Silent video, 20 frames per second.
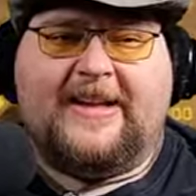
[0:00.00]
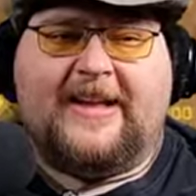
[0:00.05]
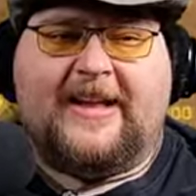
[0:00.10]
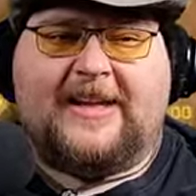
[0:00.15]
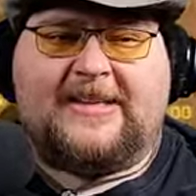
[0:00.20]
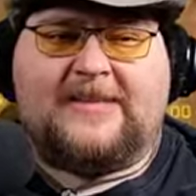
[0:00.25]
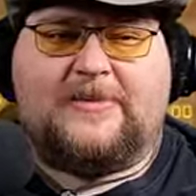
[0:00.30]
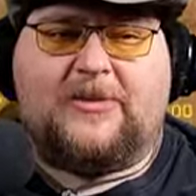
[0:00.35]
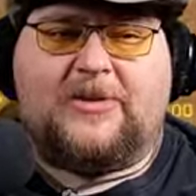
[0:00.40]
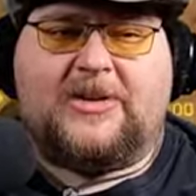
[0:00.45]

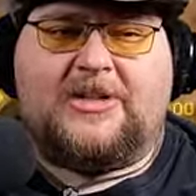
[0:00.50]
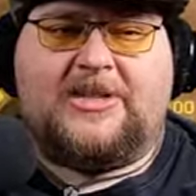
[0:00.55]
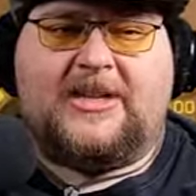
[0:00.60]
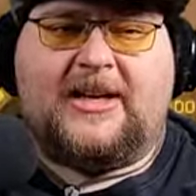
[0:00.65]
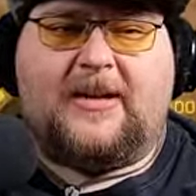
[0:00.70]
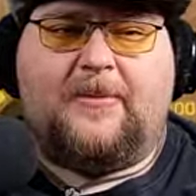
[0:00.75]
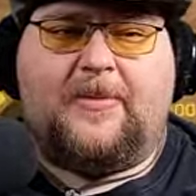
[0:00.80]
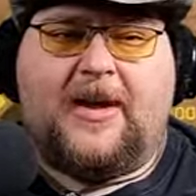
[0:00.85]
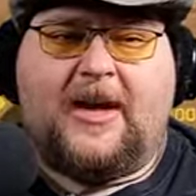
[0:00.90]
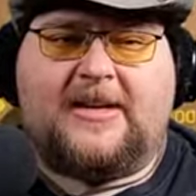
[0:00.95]
Got some more
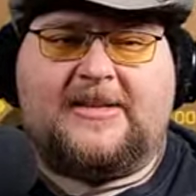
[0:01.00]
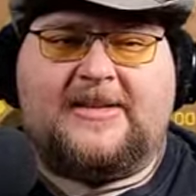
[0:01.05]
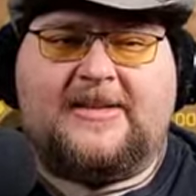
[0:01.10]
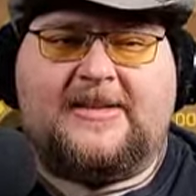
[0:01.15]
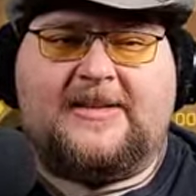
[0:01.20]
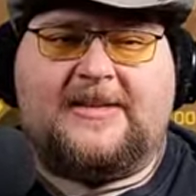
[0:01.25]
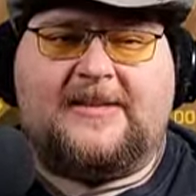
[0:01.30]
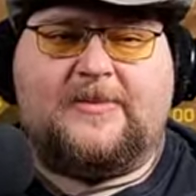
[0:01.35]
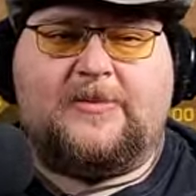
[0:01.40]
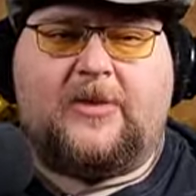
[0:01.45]
chicken boxes
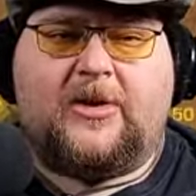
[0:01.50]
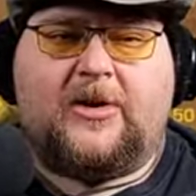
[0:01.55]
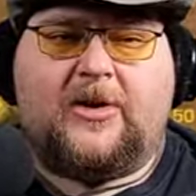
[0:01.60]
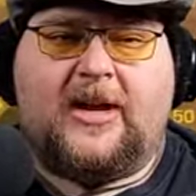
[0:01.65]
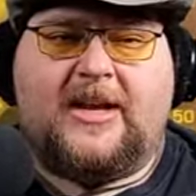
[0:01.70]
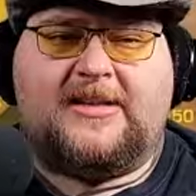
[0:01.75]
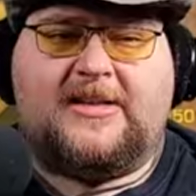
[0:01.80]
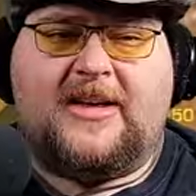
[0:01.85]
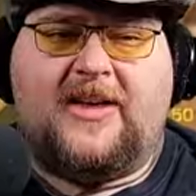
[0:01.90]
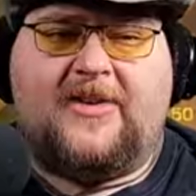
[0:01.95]
and some more
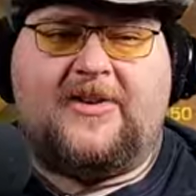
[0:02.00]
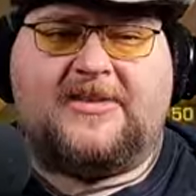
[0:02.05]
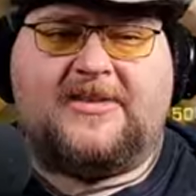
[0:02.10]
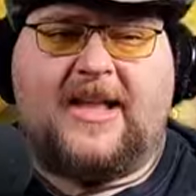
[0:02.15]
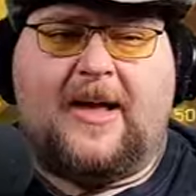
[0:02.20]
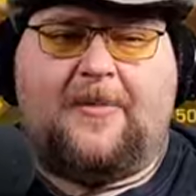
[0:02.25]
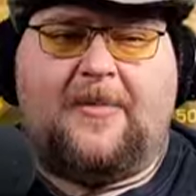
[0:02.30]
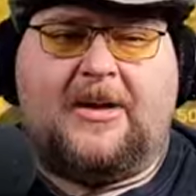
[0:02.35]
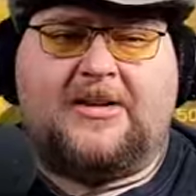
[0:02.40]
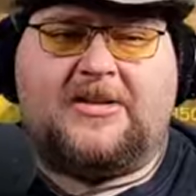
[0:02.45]
crates. Oh, there's
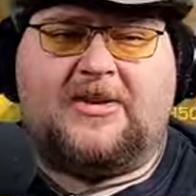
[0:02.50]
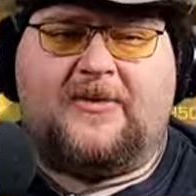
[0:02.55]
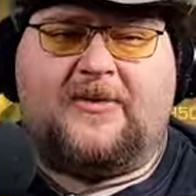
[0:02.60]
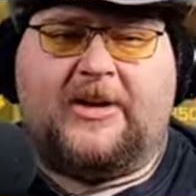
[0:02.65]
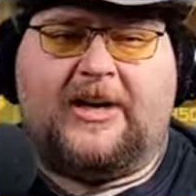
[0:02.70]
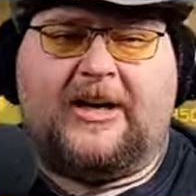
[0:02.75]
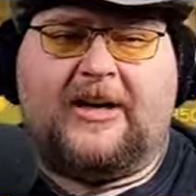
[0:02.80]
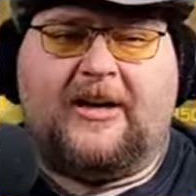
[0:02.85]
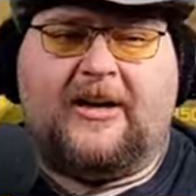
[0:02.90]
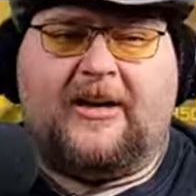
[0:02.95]
not much over
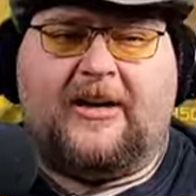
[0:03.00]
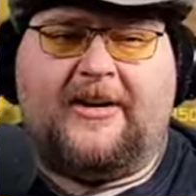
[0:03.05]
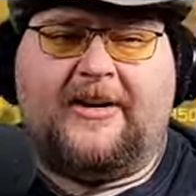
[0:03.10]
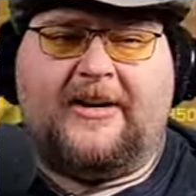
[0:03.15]
here.